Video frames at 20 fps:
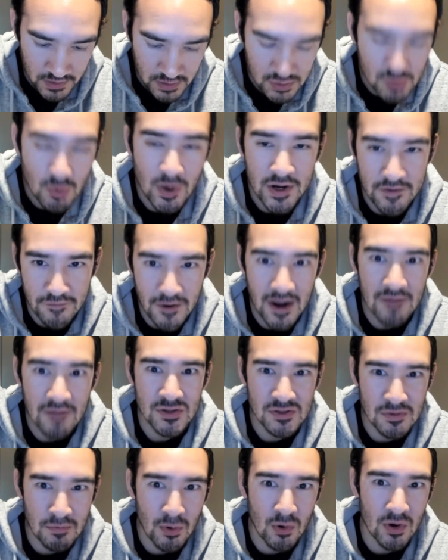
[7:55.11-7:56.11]
25
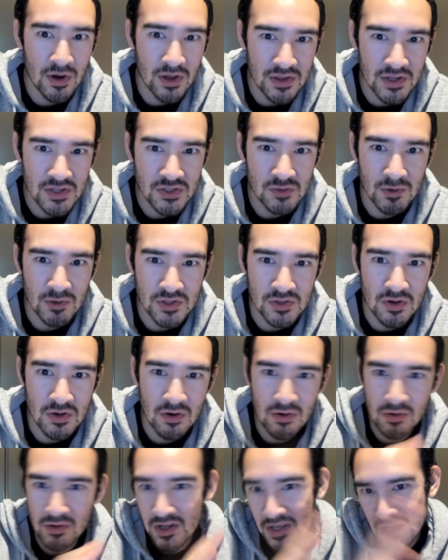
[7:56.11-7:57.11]
is the board on this one,
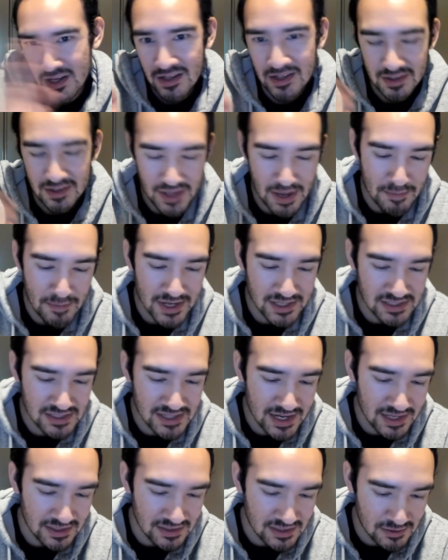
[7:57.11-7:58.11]
so that makes
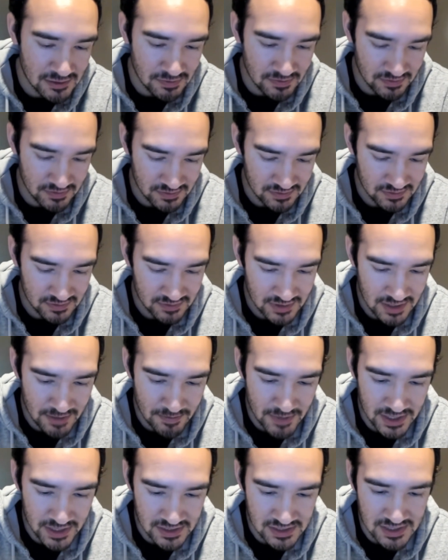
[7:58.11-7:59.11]
sense.
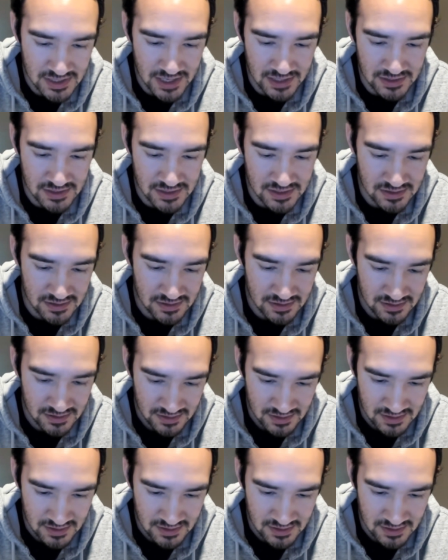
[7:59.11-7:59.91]
That makes sense.